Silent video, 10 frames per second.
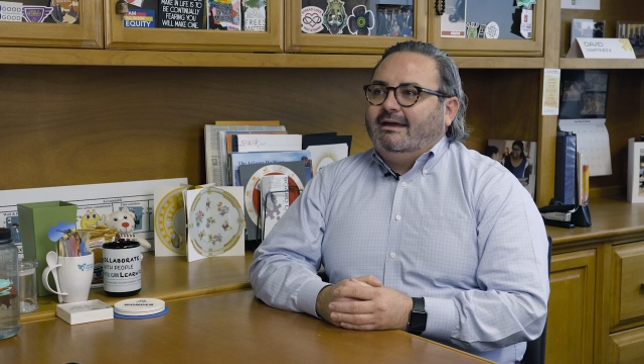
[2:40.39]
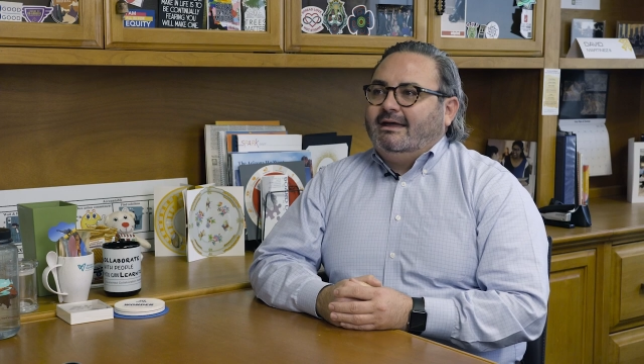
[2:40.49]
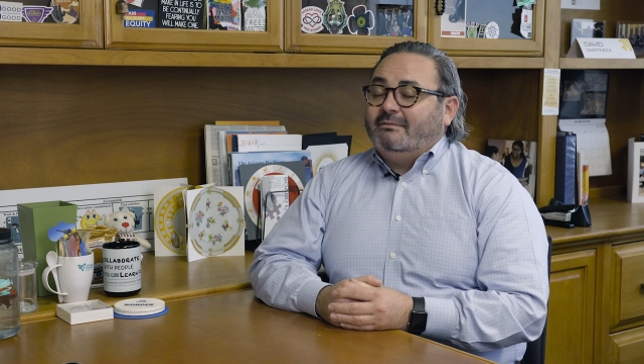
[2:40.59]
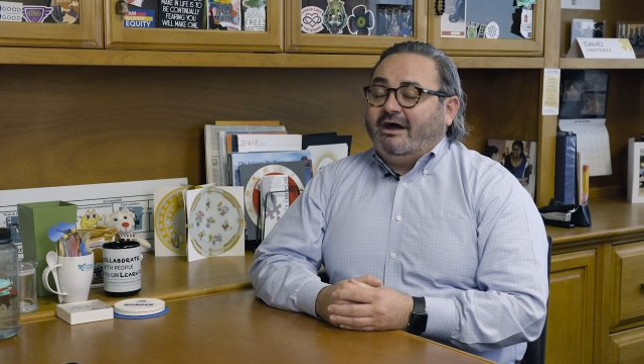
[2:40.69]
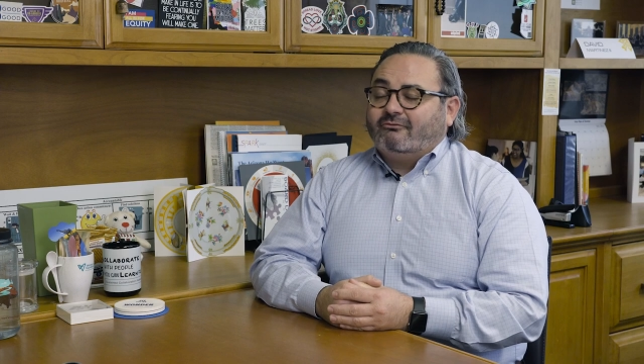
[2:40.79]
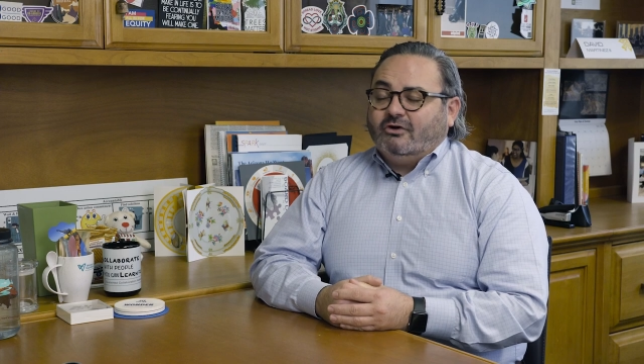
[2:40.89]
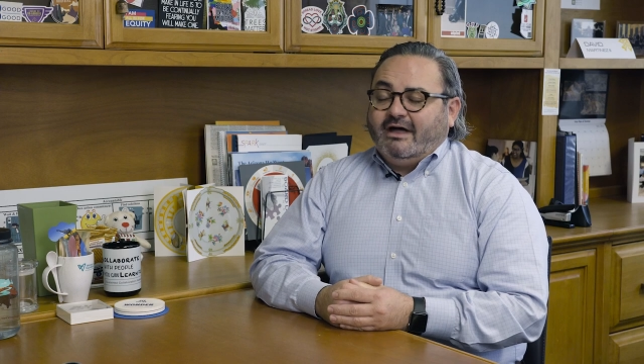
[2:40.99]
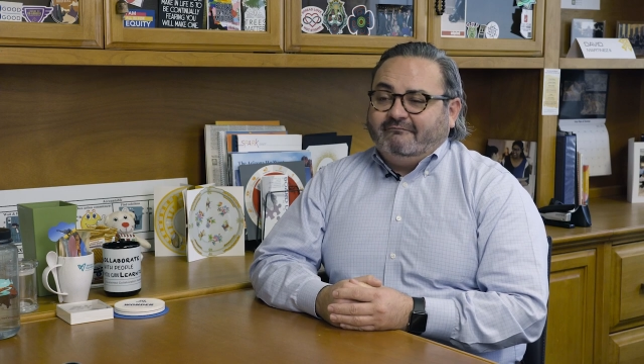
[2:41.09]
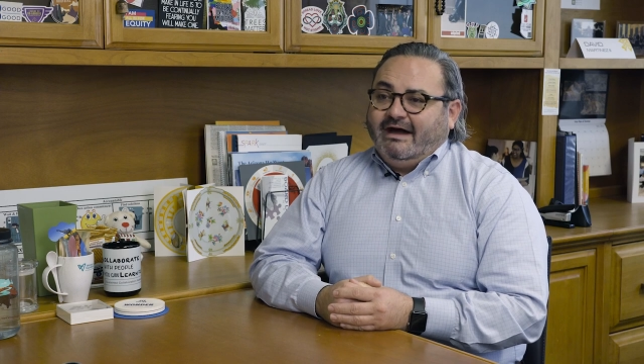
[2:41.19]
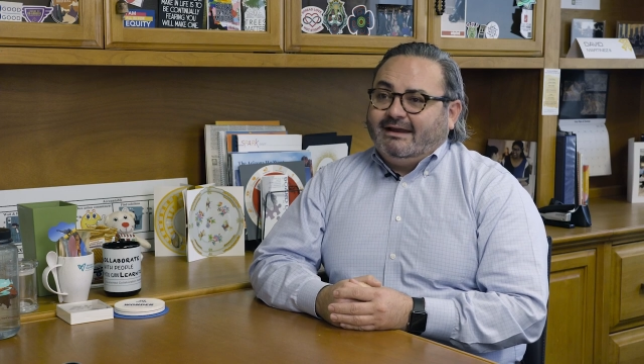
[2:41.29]
In my
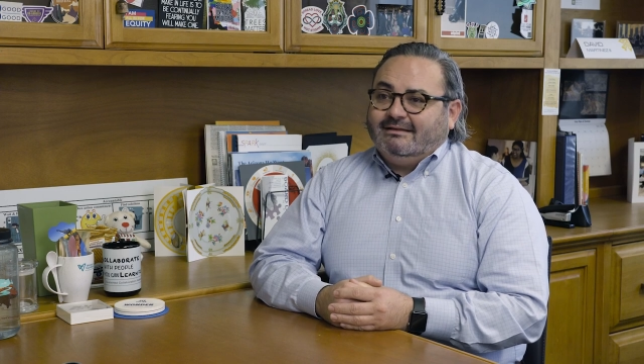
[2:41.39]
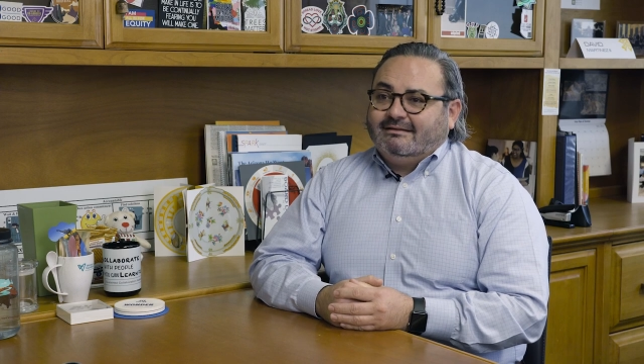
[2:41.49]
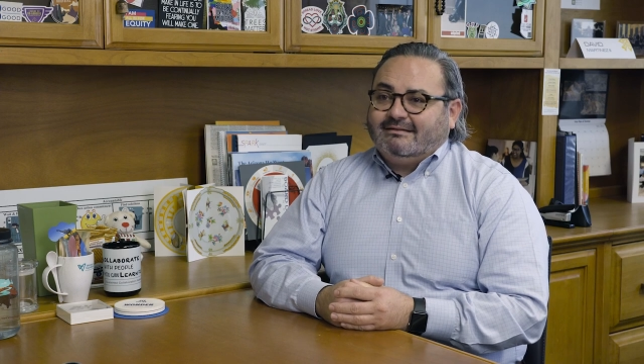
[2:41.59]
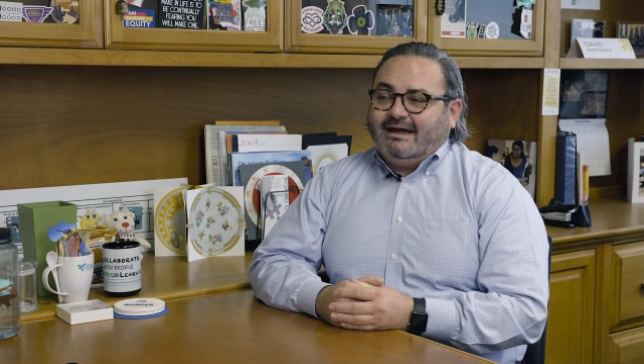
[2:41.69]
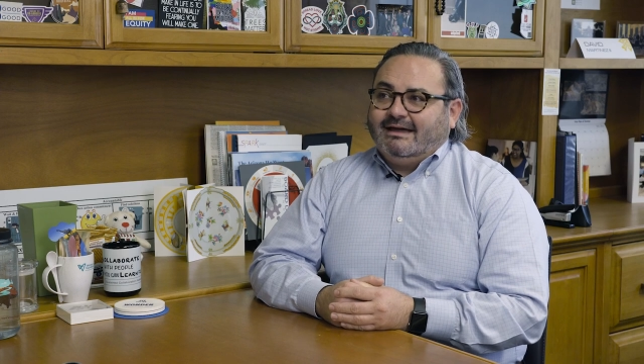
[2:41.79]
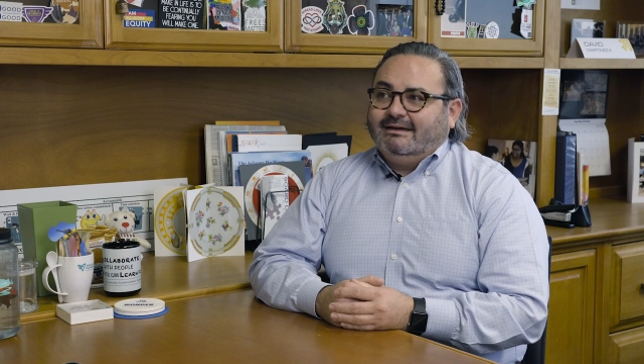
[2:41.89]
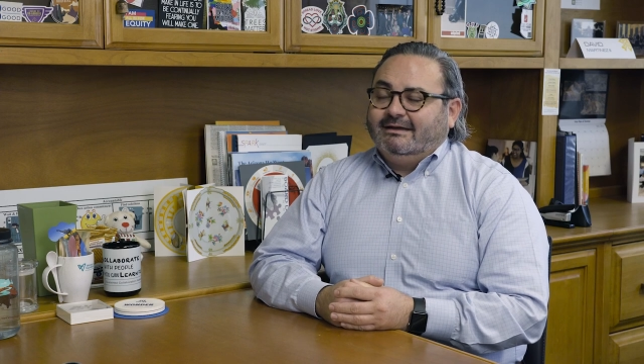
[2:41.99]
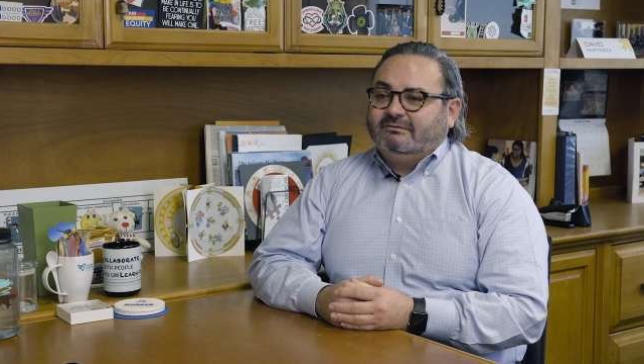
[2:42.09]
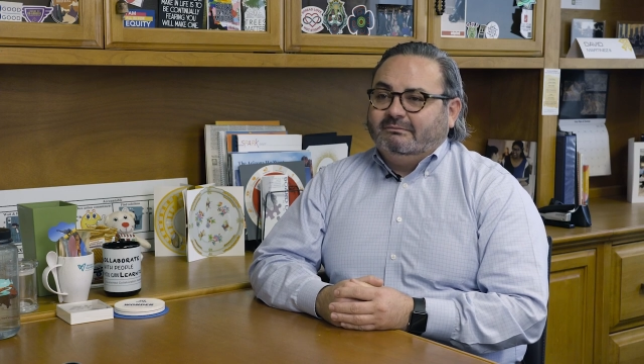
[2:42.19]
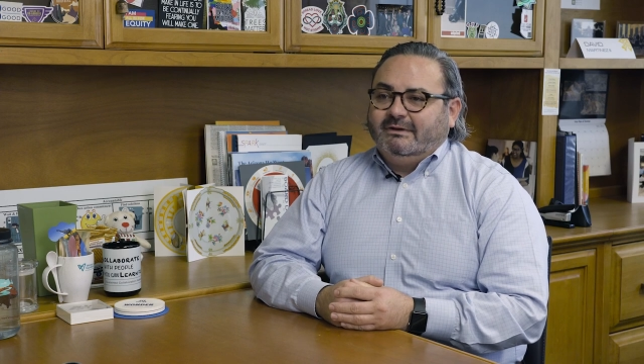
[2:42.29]
role at Vitalyst, I
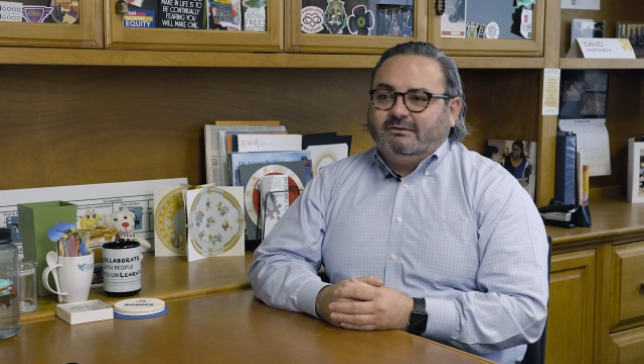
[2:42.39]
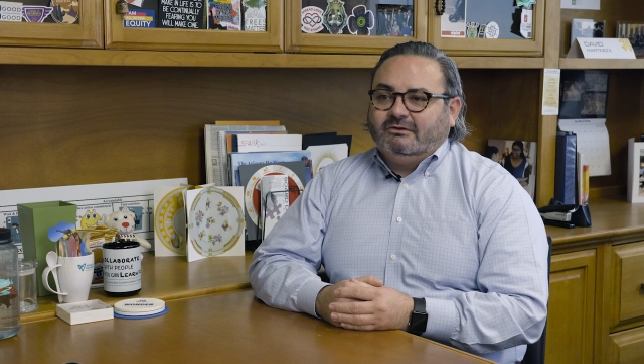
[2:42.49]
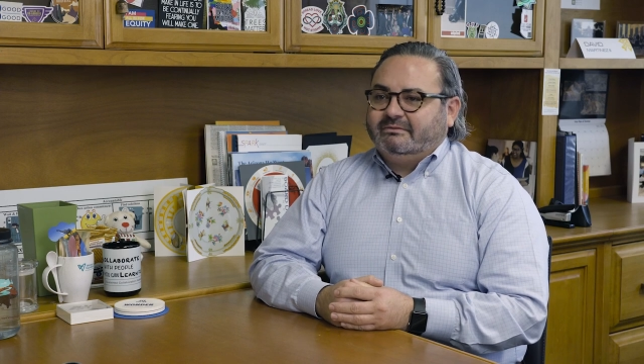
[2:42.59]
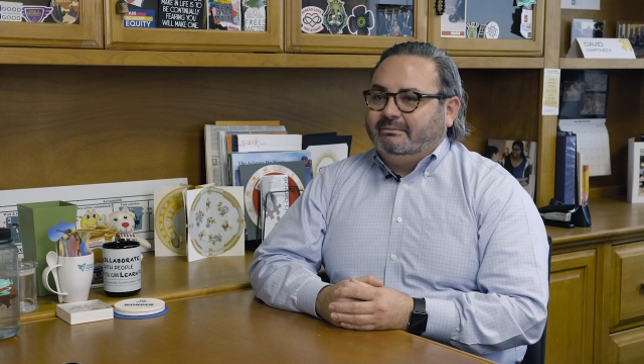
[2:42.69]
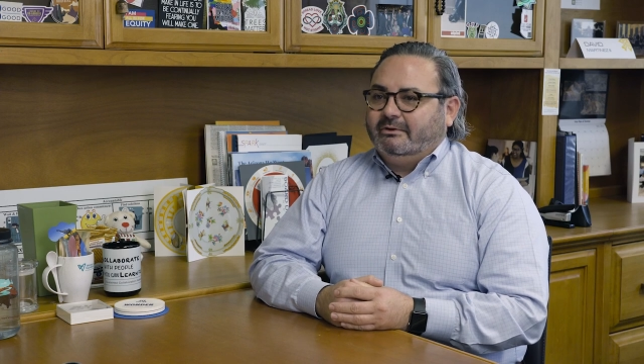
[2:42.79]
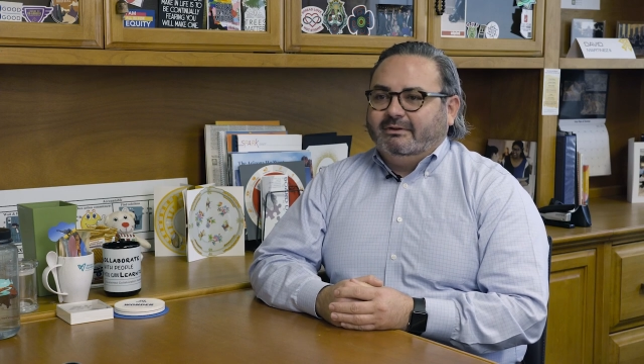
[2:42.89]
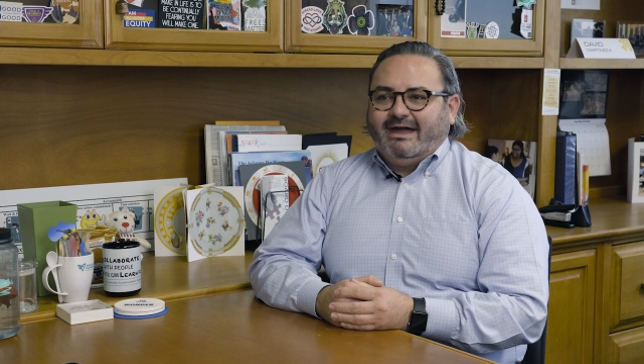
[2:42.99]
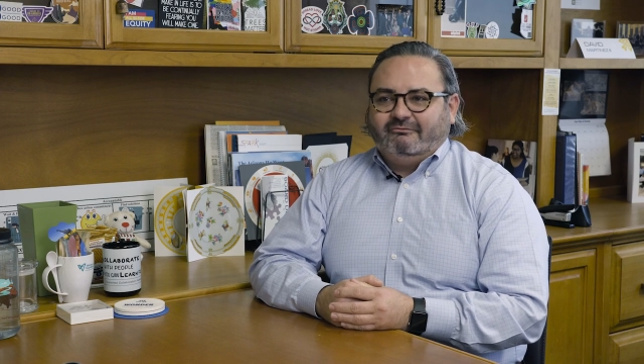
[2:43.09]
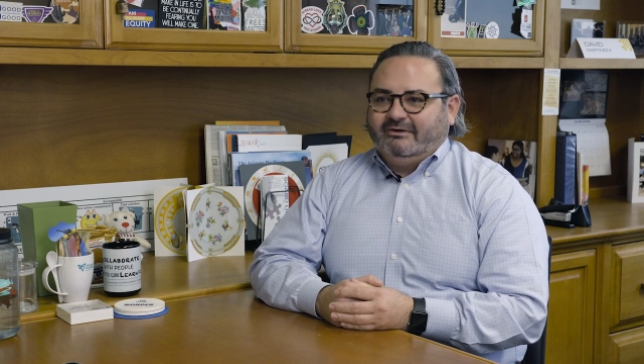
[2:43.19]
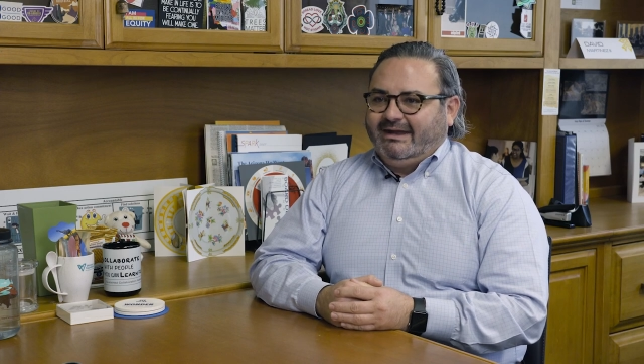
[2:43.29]
get to meet those
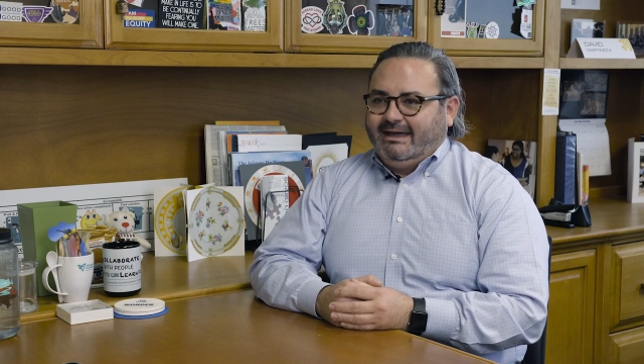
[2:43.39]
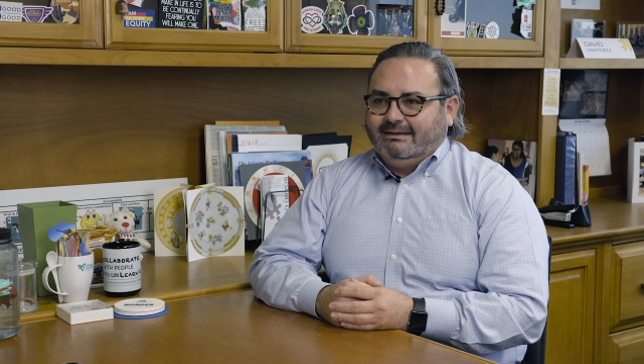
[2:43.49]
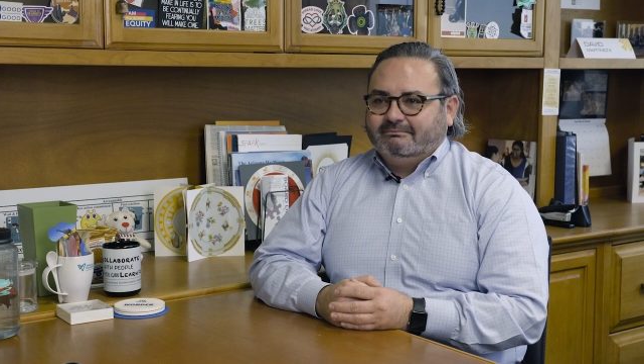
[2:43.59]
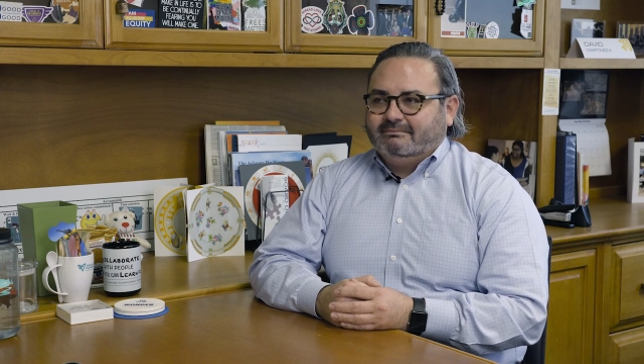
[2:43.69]
people every day.